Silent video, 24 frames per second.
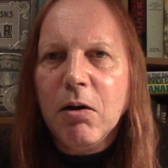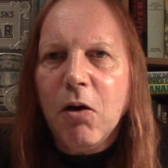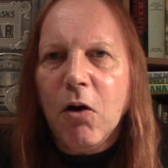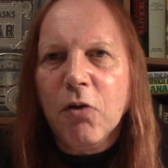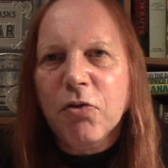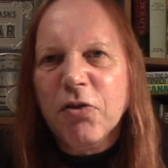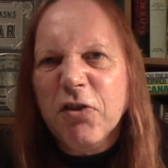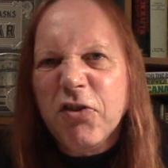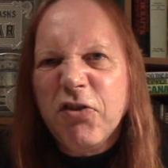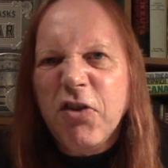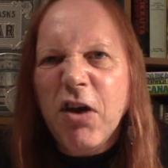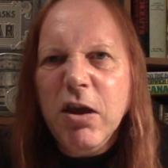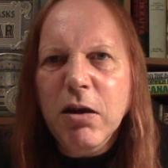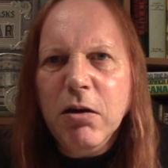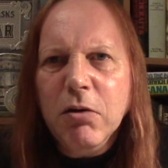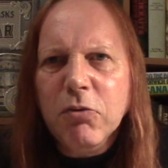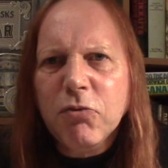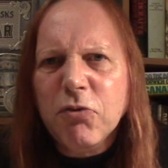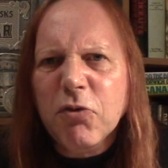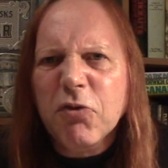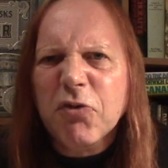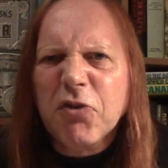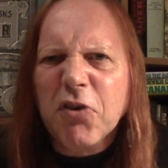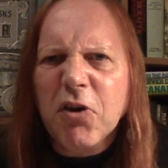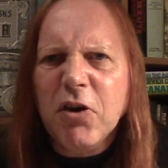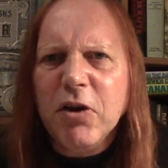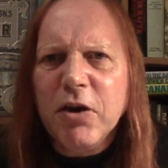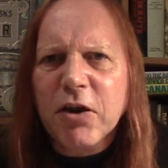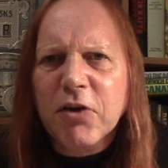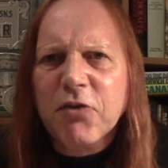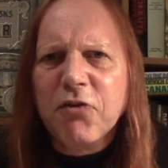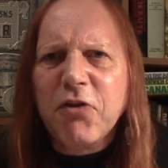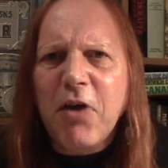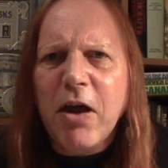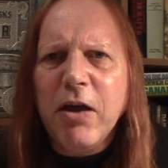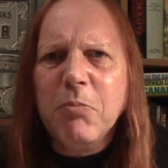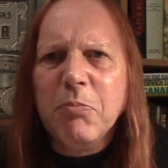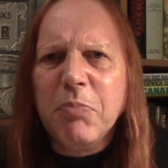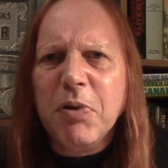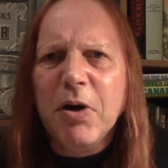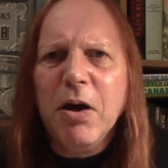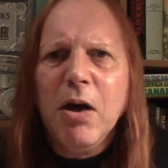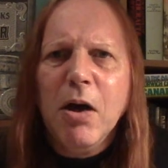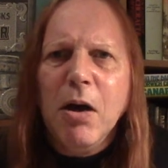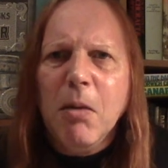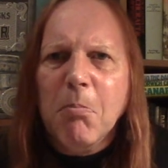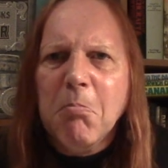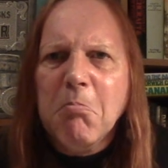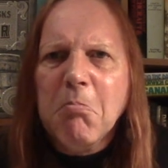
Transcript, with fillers: on the tin to a certain extent, but